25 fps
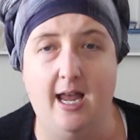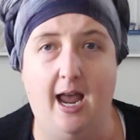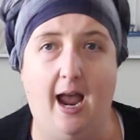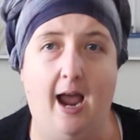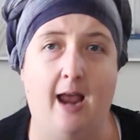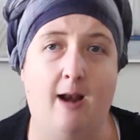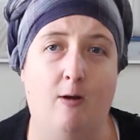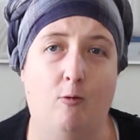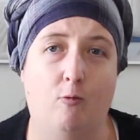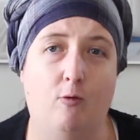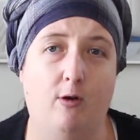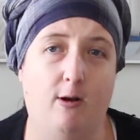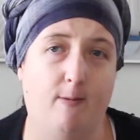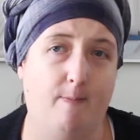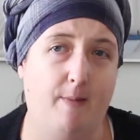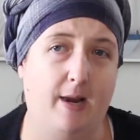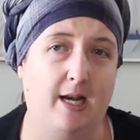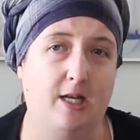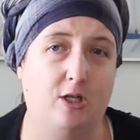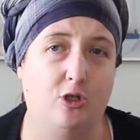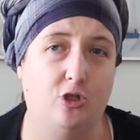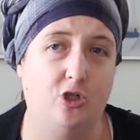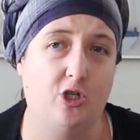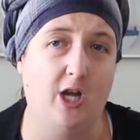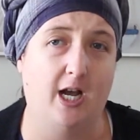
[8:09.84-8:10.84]
and it would have
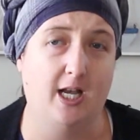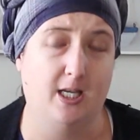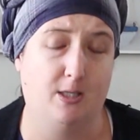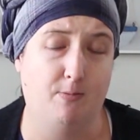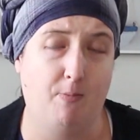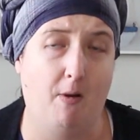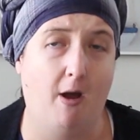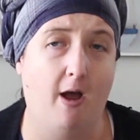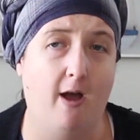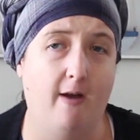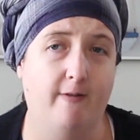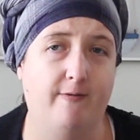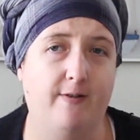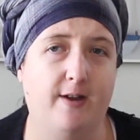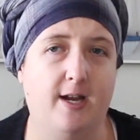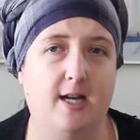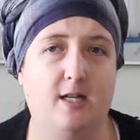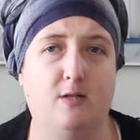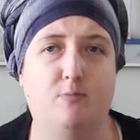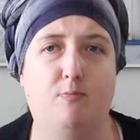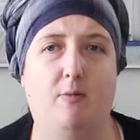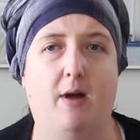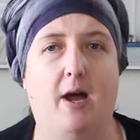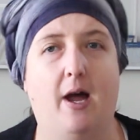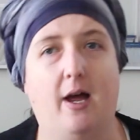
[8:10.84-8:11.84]
been just
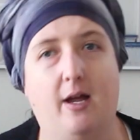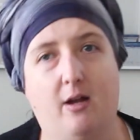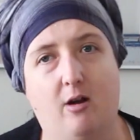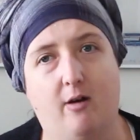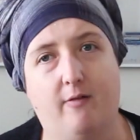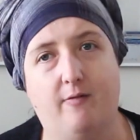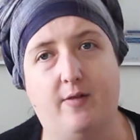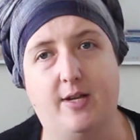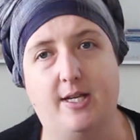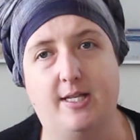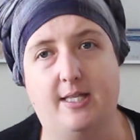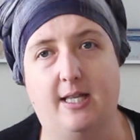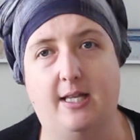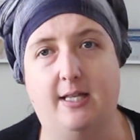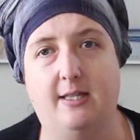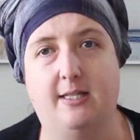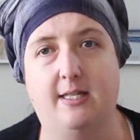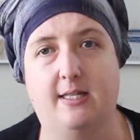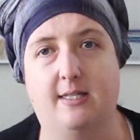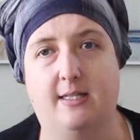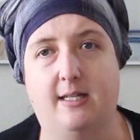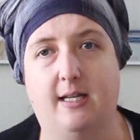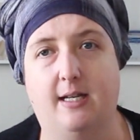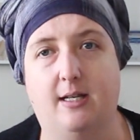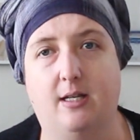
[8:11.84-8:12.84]
perfect. But obviously
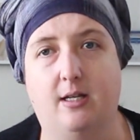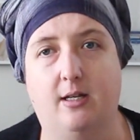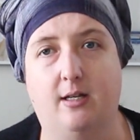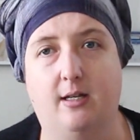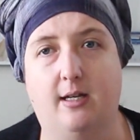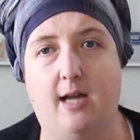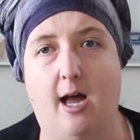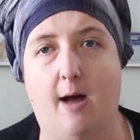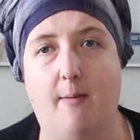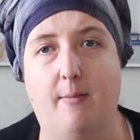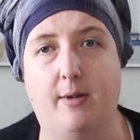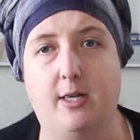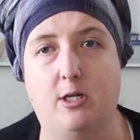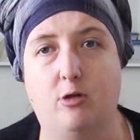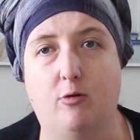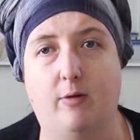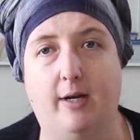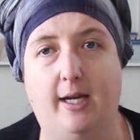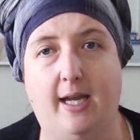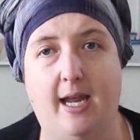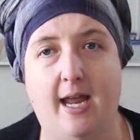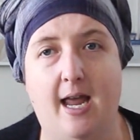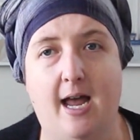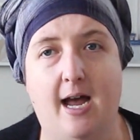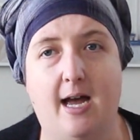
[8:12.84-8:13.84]
this didn't come into
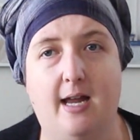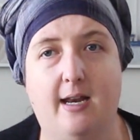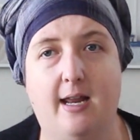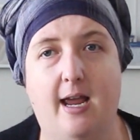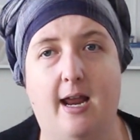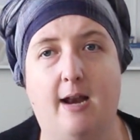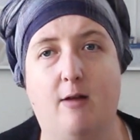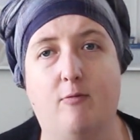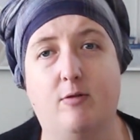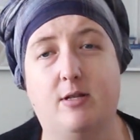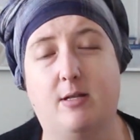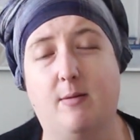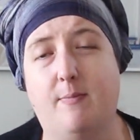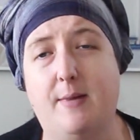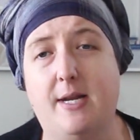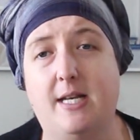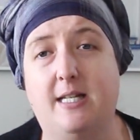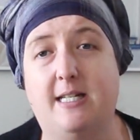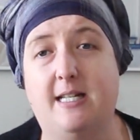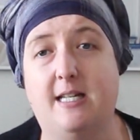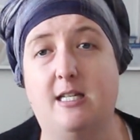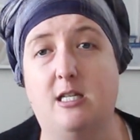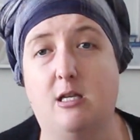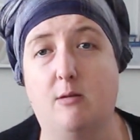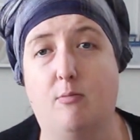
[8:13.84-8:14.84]
account, and it was a
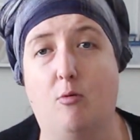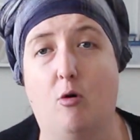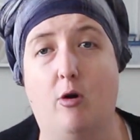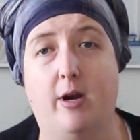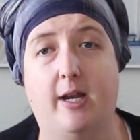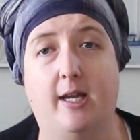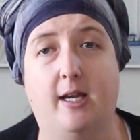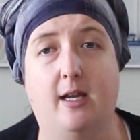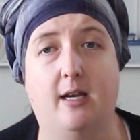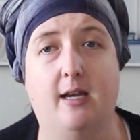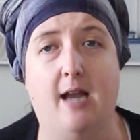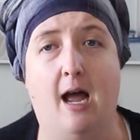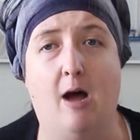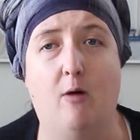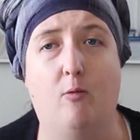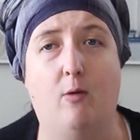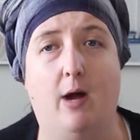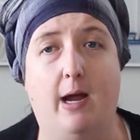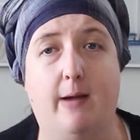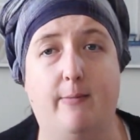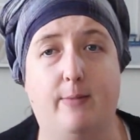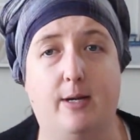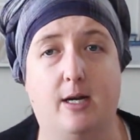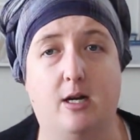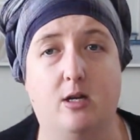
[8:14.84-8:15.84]
bit disappointing in that
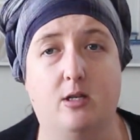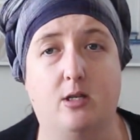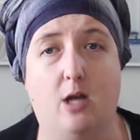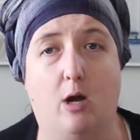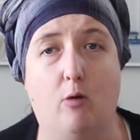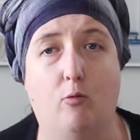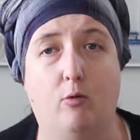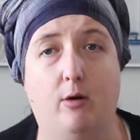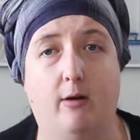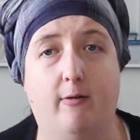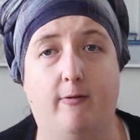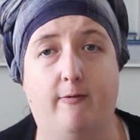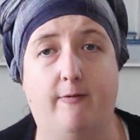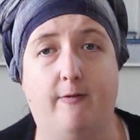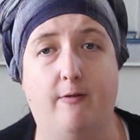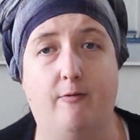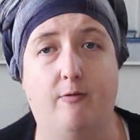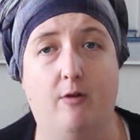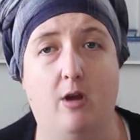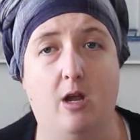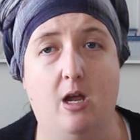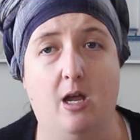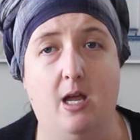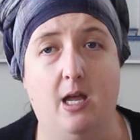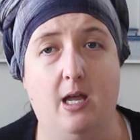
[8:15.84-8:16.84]
way, because I would
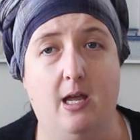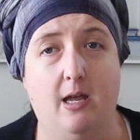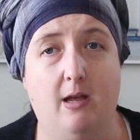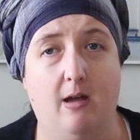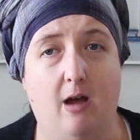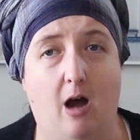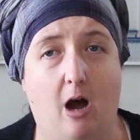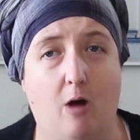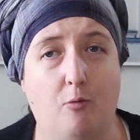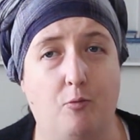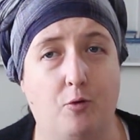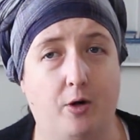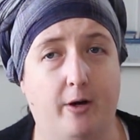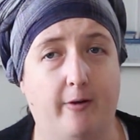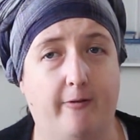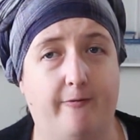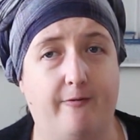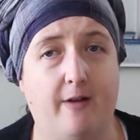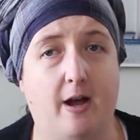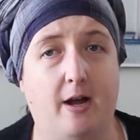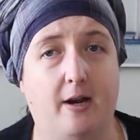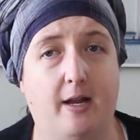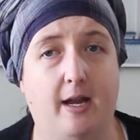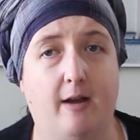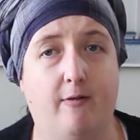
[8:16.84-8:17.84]
have
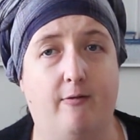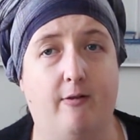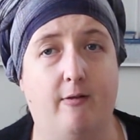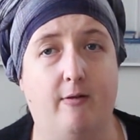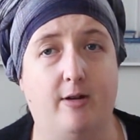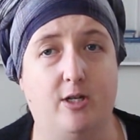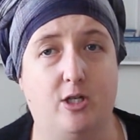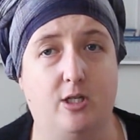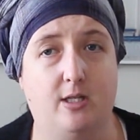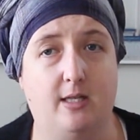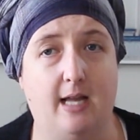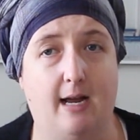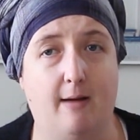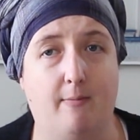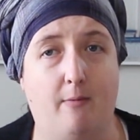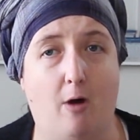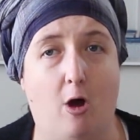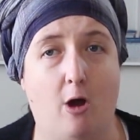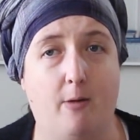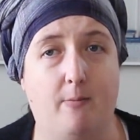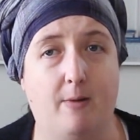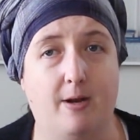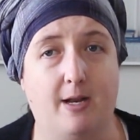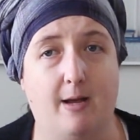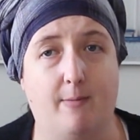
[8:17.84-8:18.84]
felt if it just
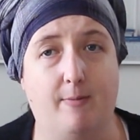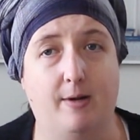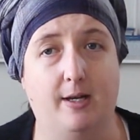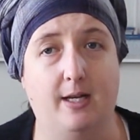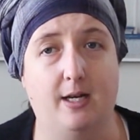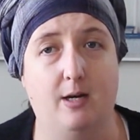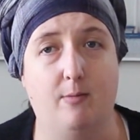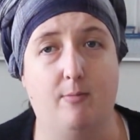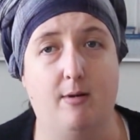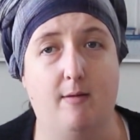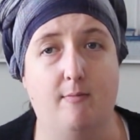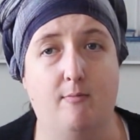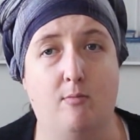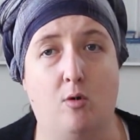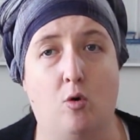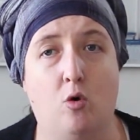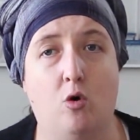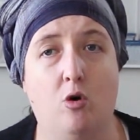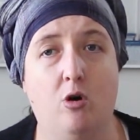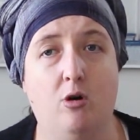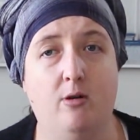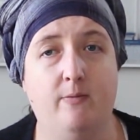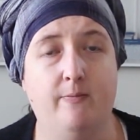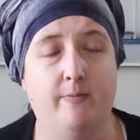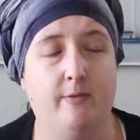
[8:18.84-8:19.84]
opened up a little bit
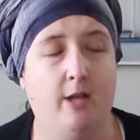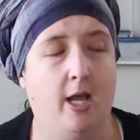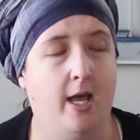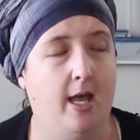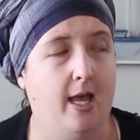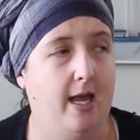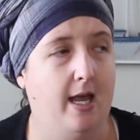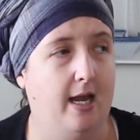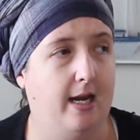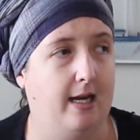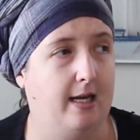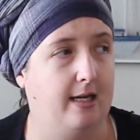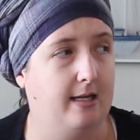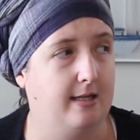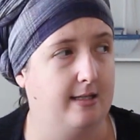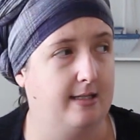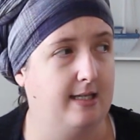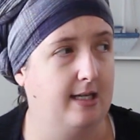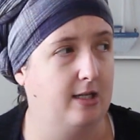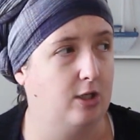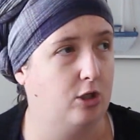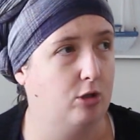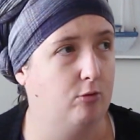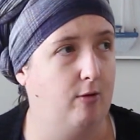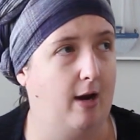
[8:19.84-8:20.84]
more in the
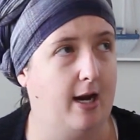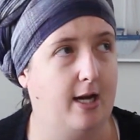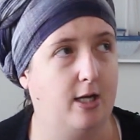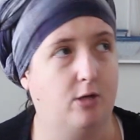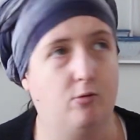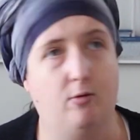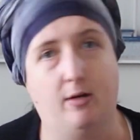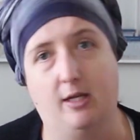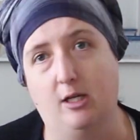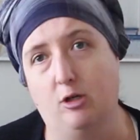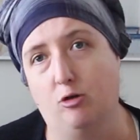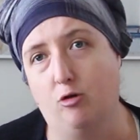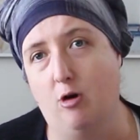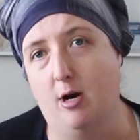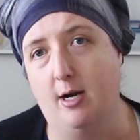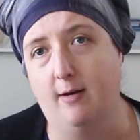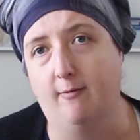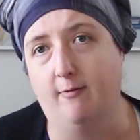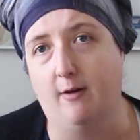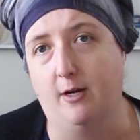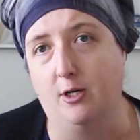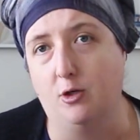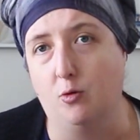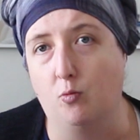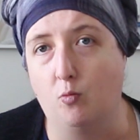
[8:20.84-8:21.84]
situation where you're trying to
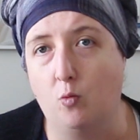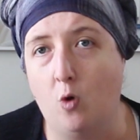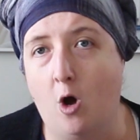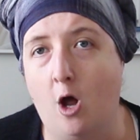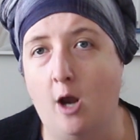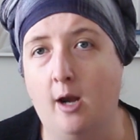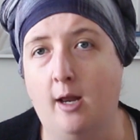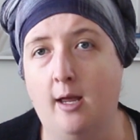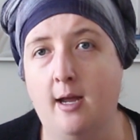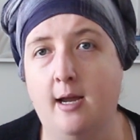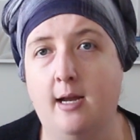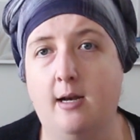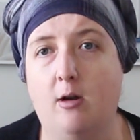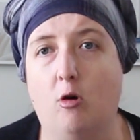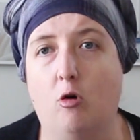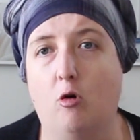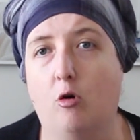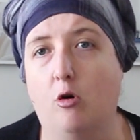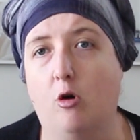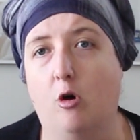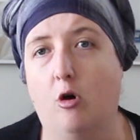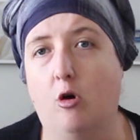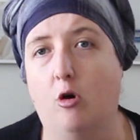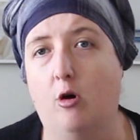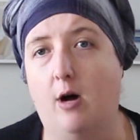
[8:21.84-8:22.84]
find your wallet
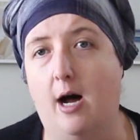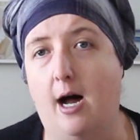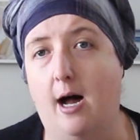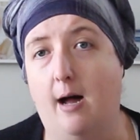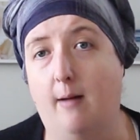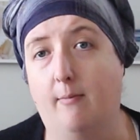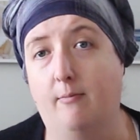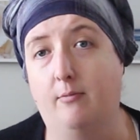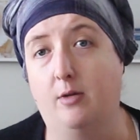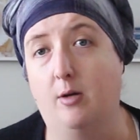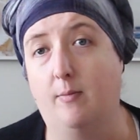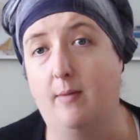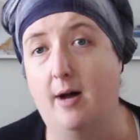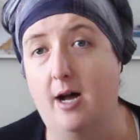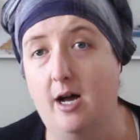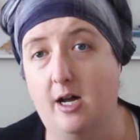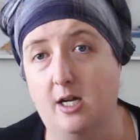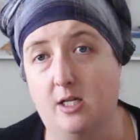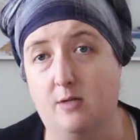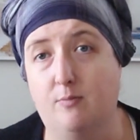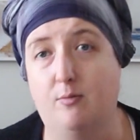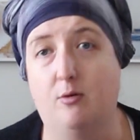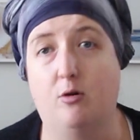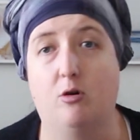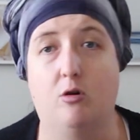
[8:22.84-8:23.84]
or your
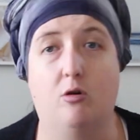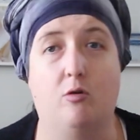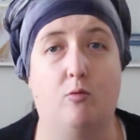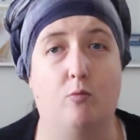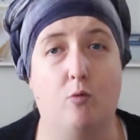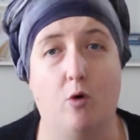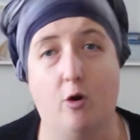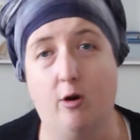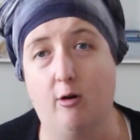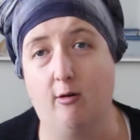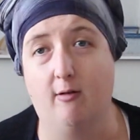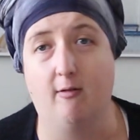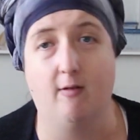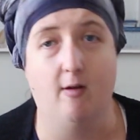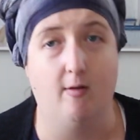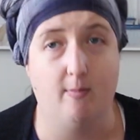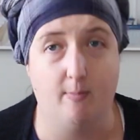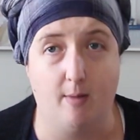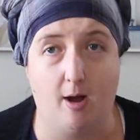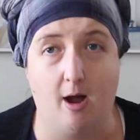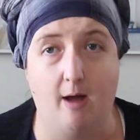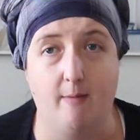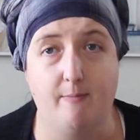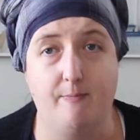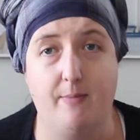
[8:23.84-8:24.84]
passport or whatever it
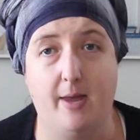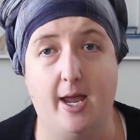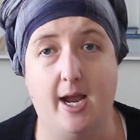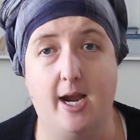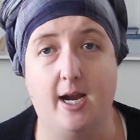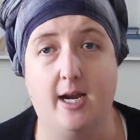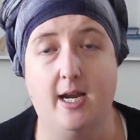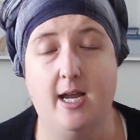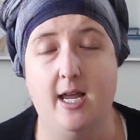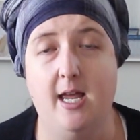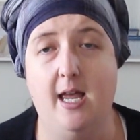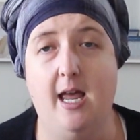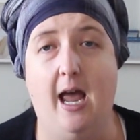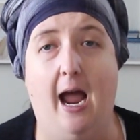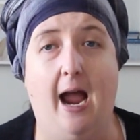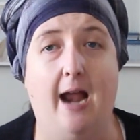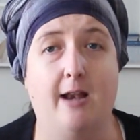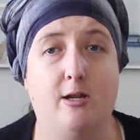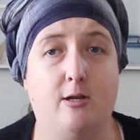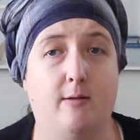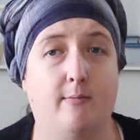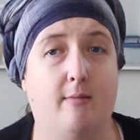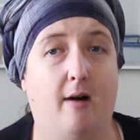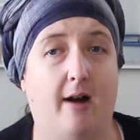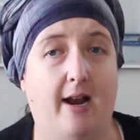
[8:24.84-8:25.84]
might be,
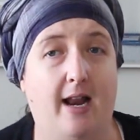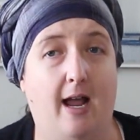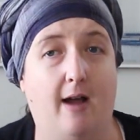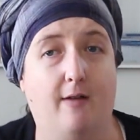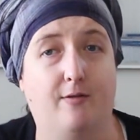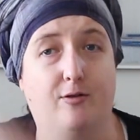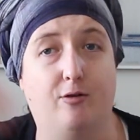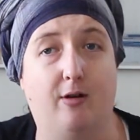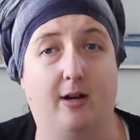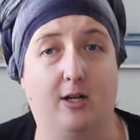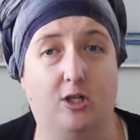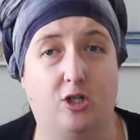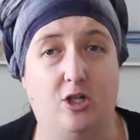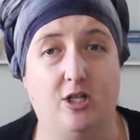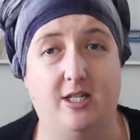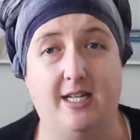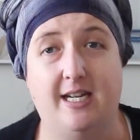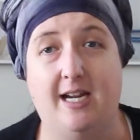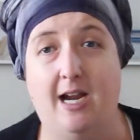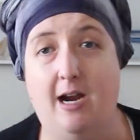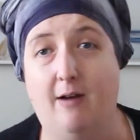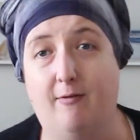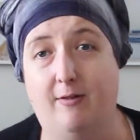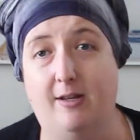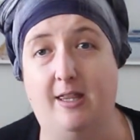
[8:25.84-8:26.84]
and you might have to actually
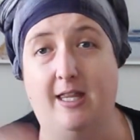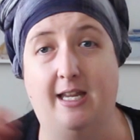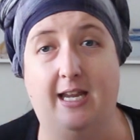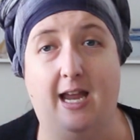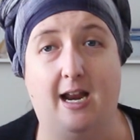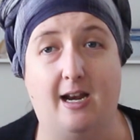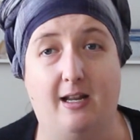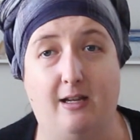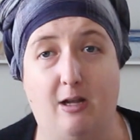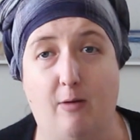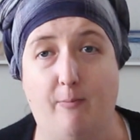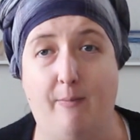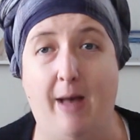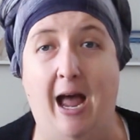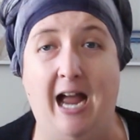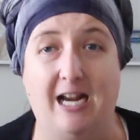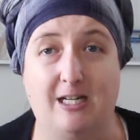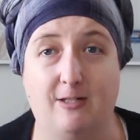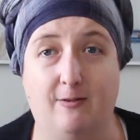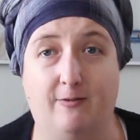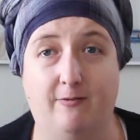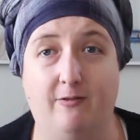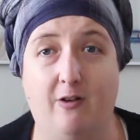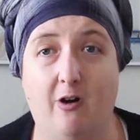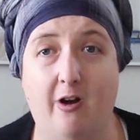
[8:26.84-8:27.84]
dig everything out of your bag
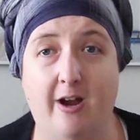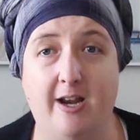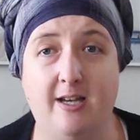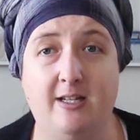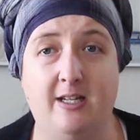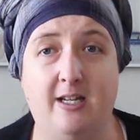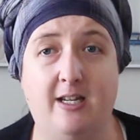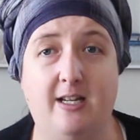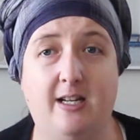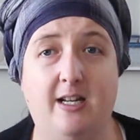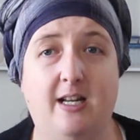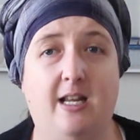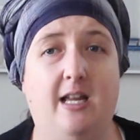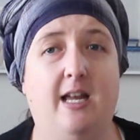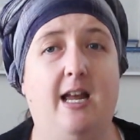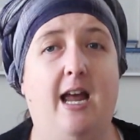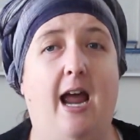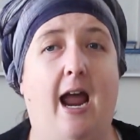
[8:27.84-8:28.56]
to find it.